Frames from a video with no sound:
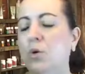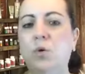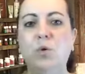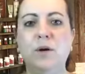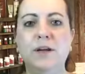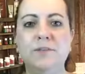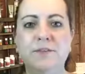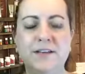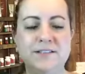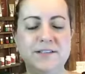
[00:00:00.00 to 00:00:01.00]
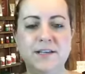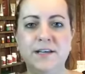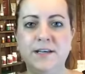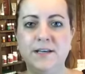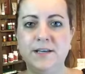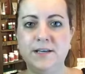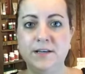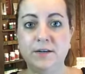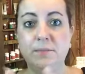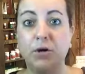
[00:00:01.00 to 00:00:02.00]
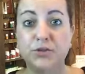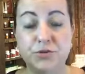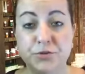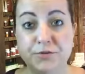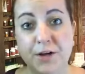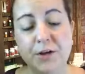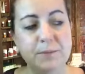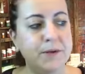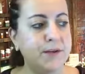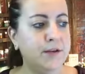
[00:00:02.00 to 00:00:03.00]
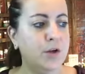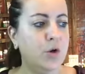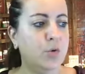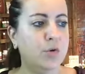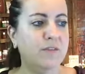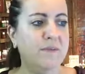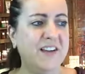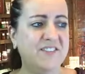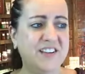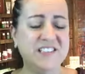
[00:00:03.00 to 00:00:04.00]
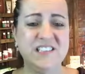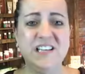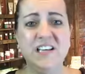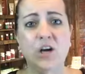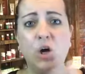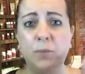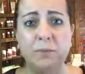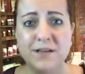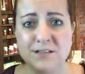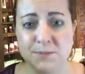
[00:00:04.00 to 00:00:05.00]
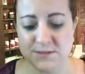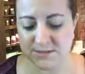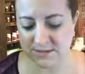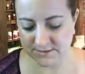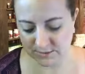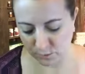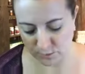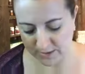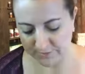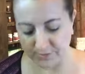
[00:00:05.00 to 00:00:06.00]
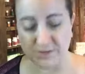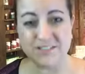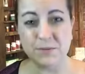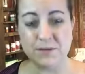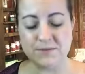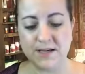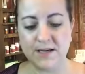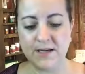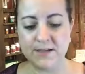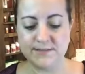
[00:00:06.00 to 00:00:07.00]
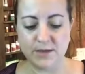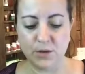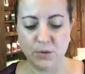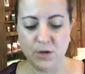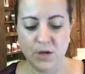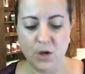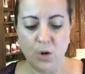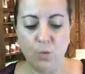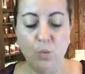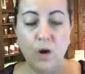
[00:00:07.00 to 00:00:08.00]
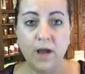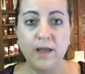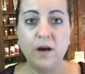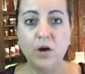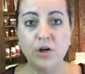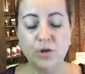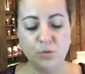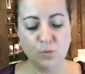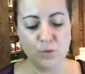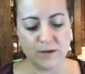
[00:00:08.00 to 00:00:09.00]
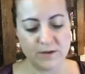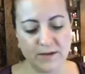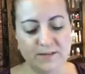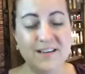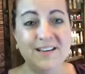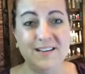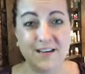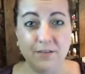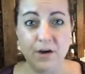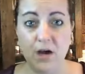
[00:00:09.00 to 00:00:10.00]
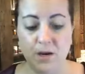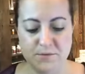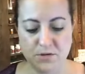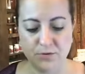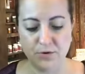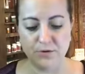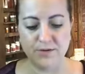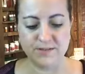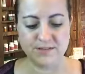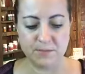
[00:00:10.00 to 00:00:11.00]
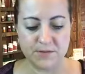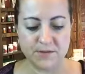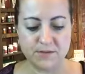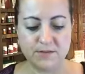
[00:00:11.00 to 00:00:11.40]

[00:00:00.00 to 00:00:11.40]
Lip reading: or investing in personal development or investing in a home-based business or whatever. You see what I'm saying? So what are you willing to give up to learn this? Some of the